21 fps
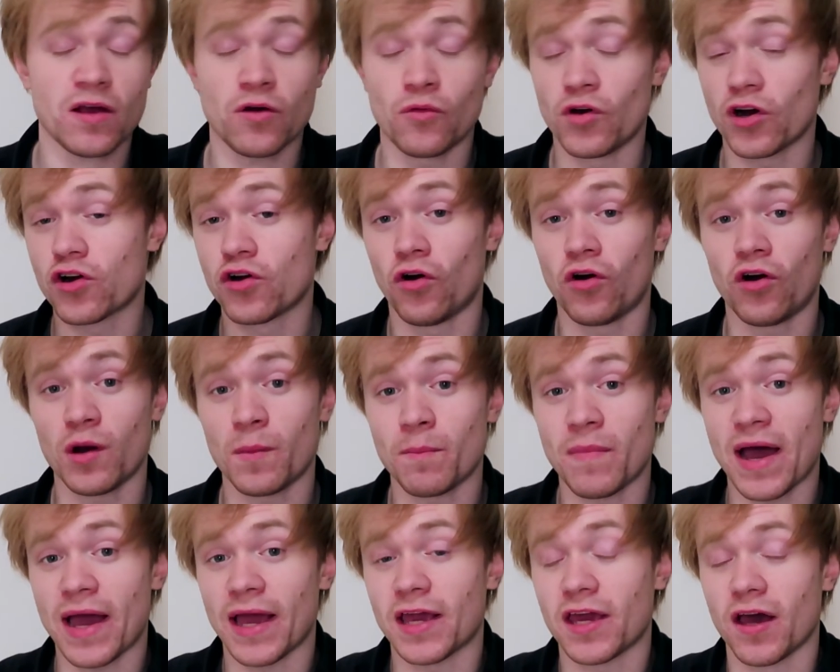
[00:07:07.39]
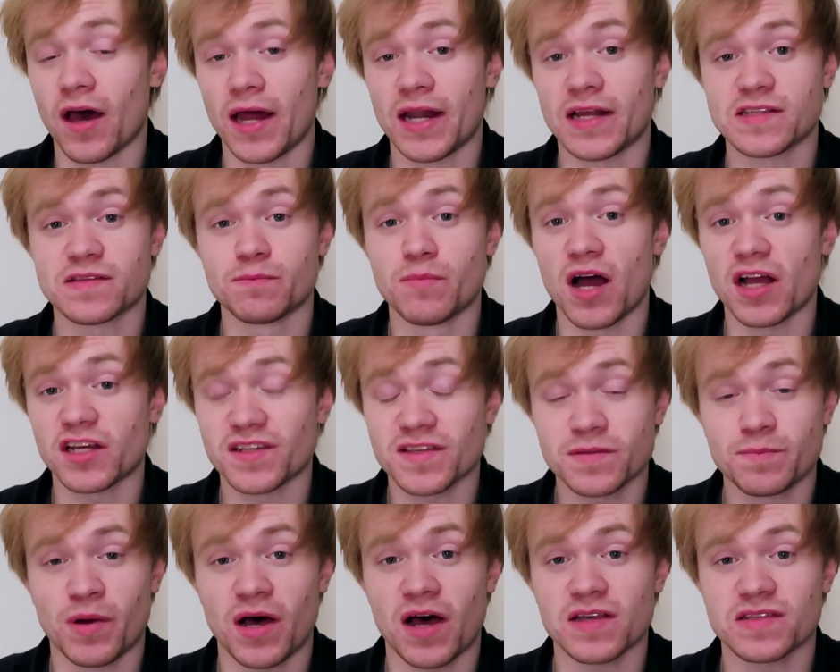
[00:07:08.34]
record my cut as much
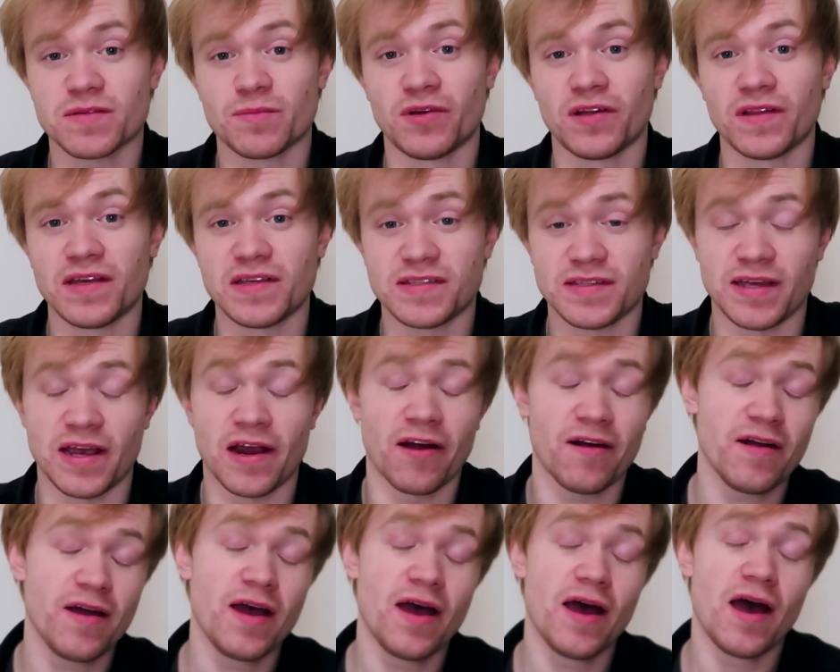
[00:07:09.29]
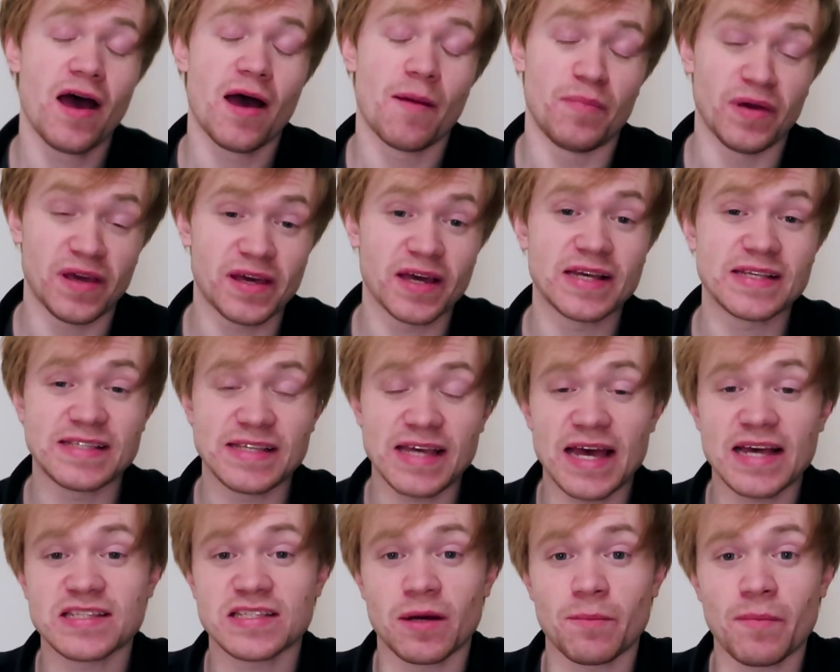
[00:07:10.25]
as possible this year because
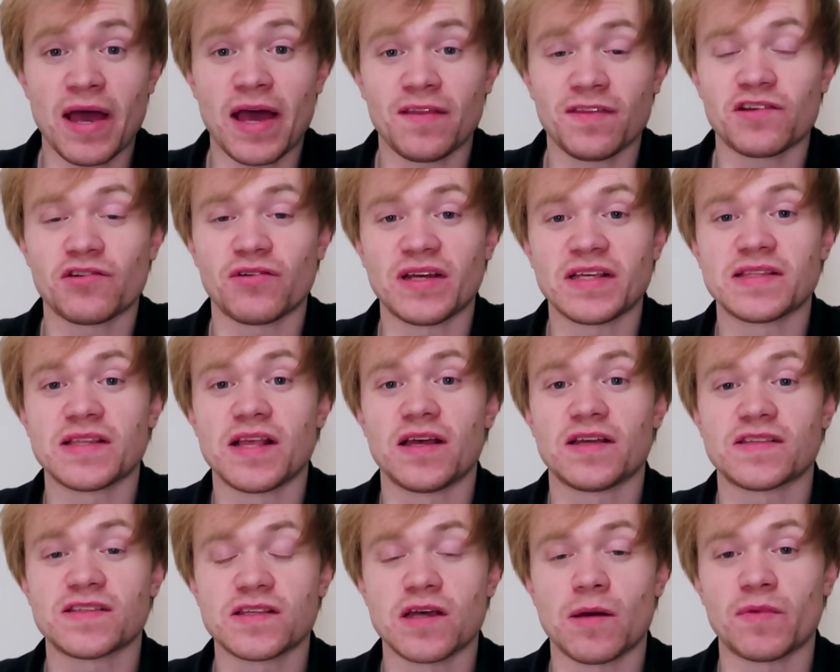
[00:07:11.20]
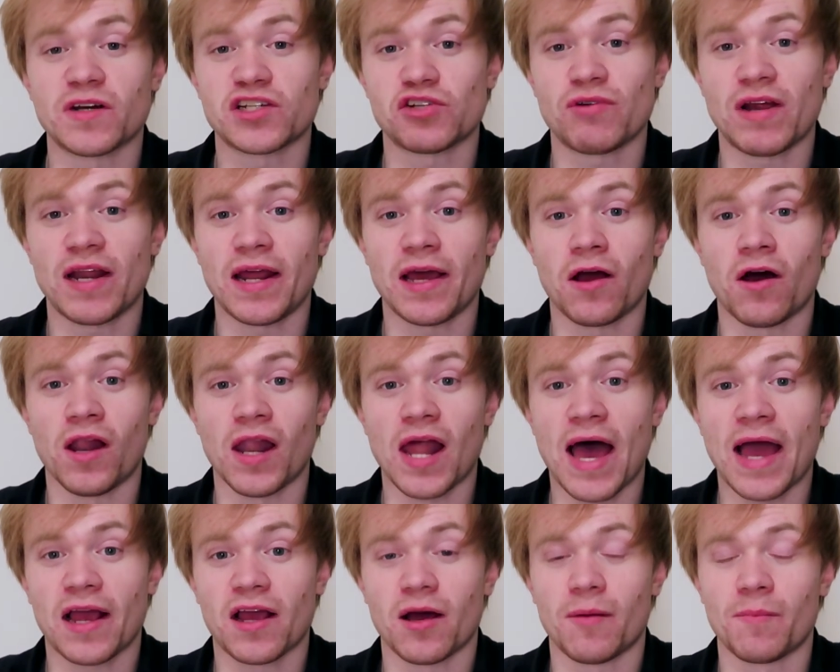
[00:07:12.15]
yes, I'm entering the Summer Shredding
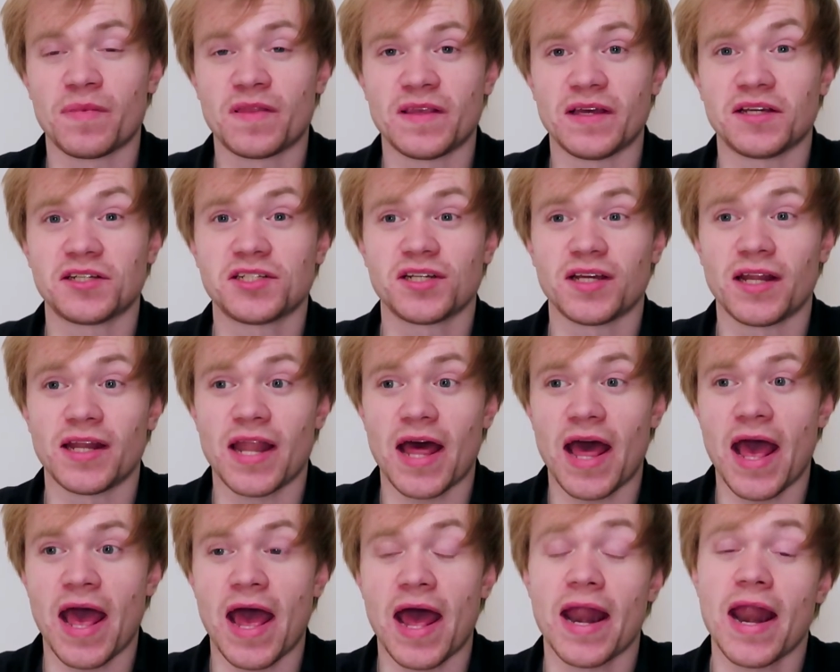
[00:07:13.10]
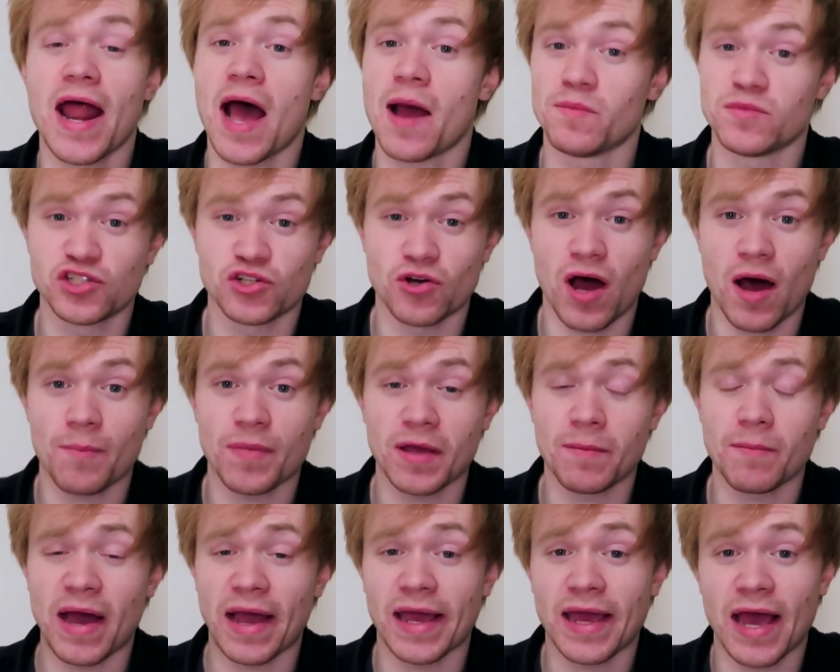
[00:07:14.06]
Online competition and I'm
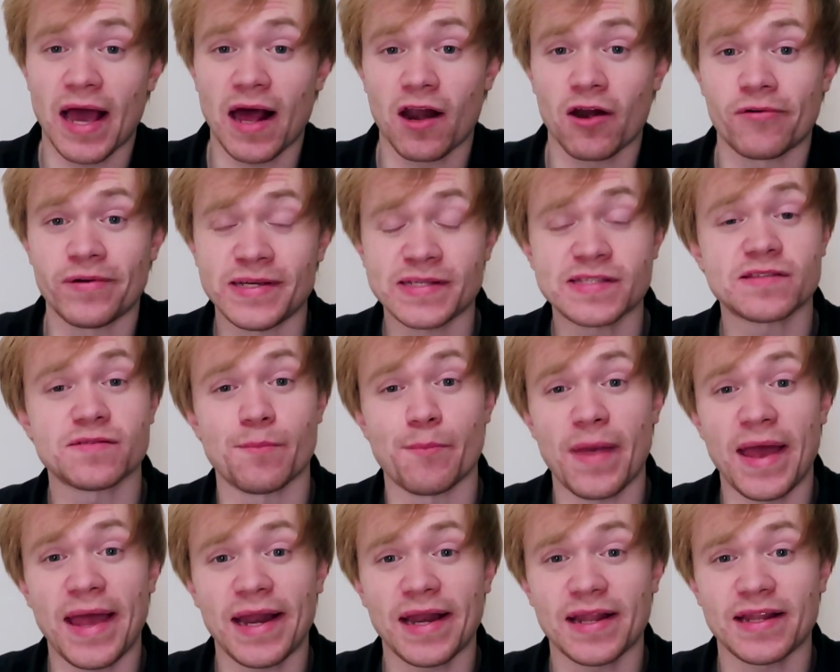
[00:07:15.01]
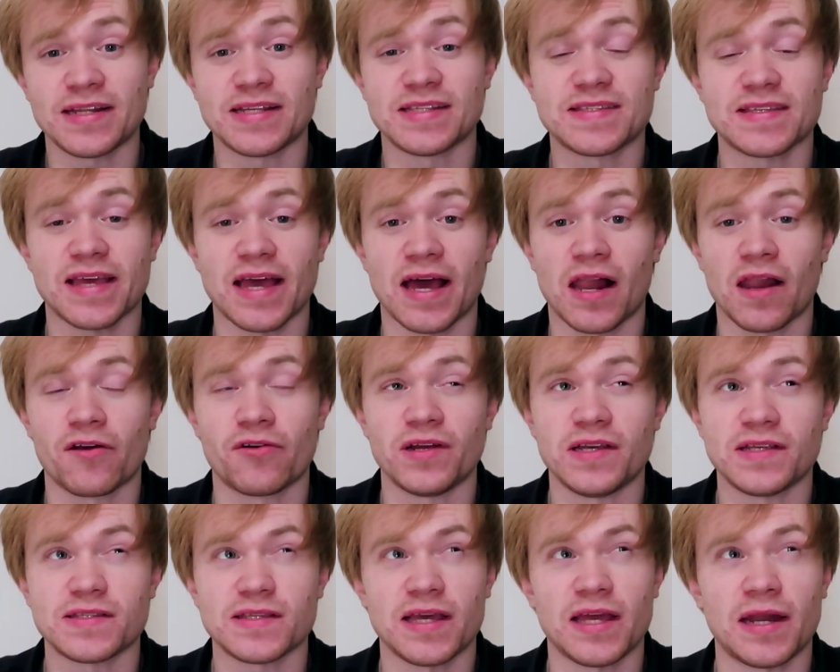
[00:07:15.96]
dropping my calories to maintenance
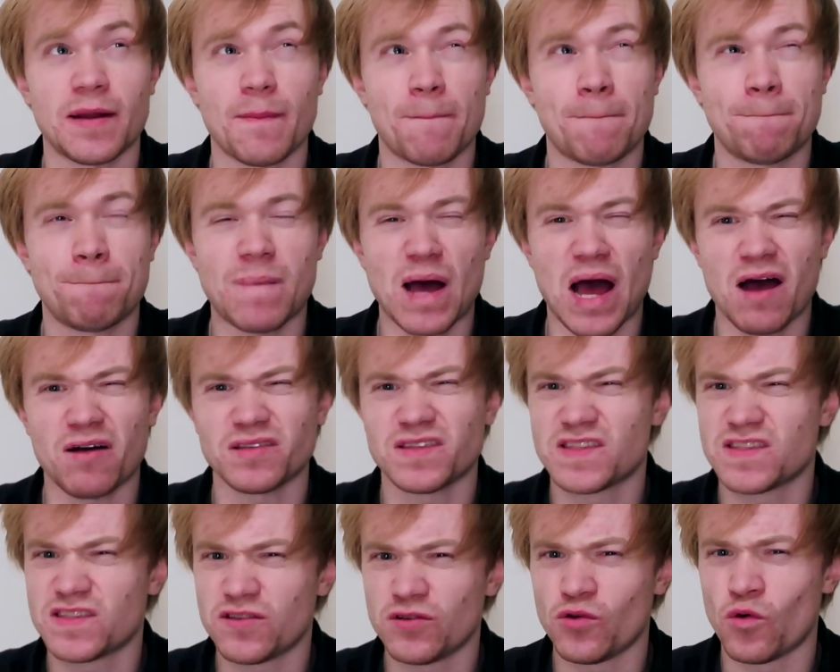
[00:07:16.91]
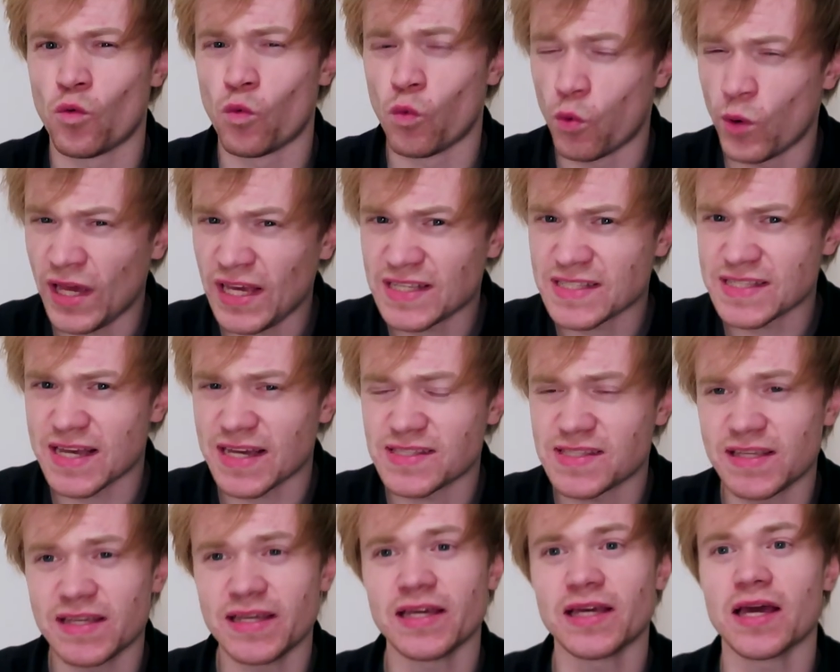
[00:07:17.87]
calories in about 2 weeks, I
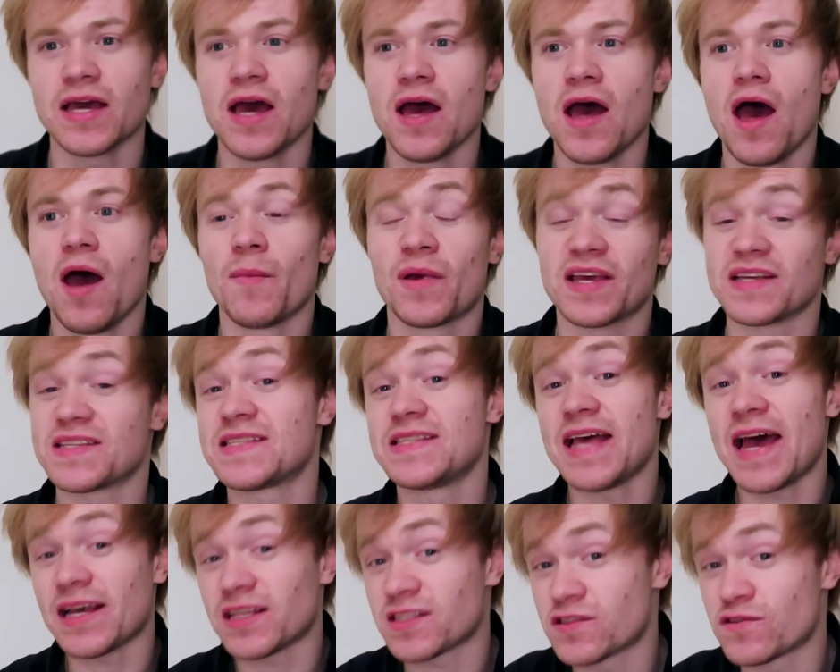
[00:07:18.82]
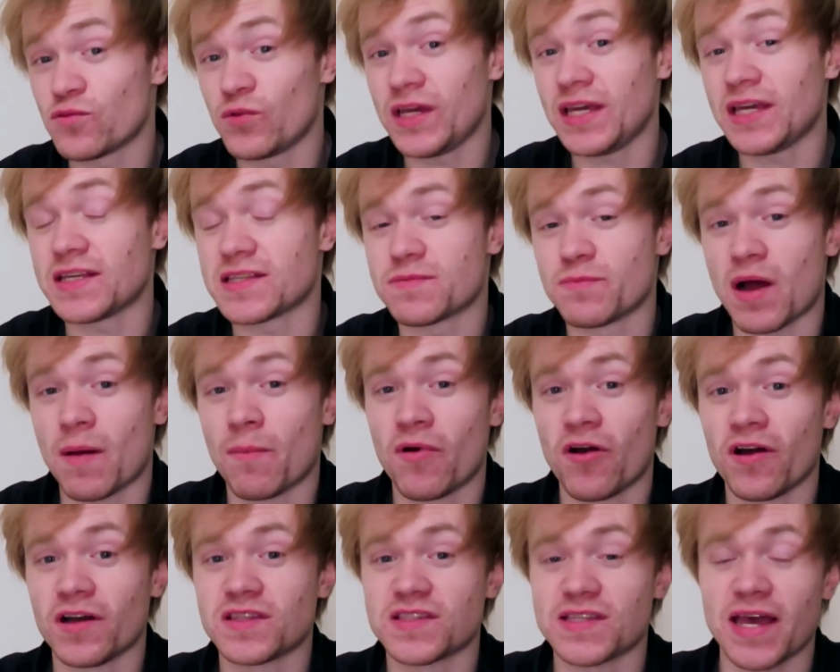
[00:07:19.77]
think, because next week is my
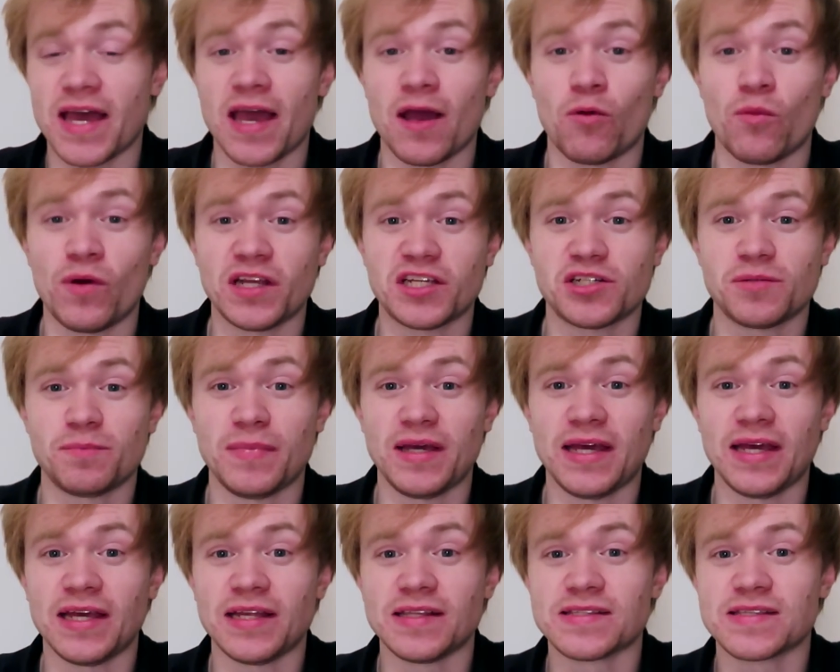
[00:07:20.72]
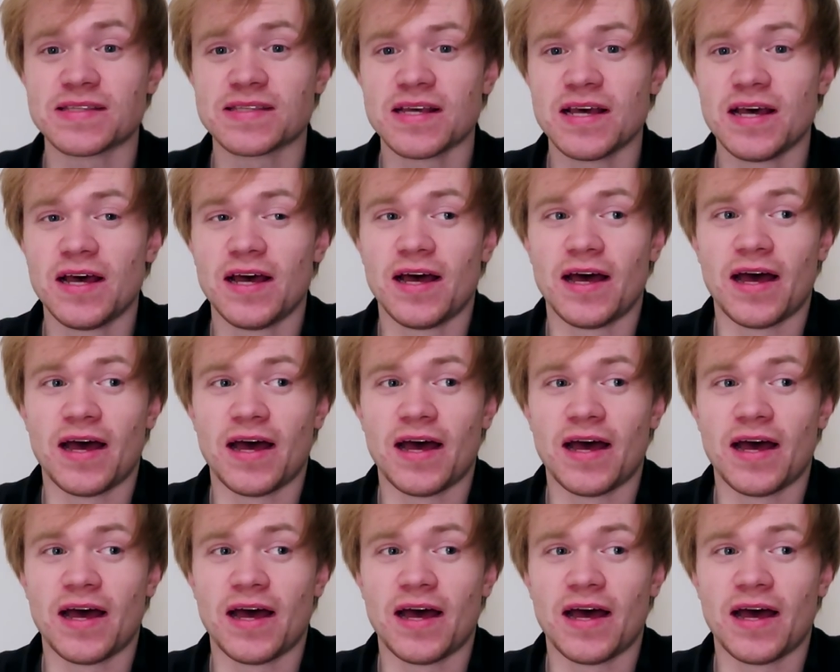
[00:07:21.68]
birthday, which means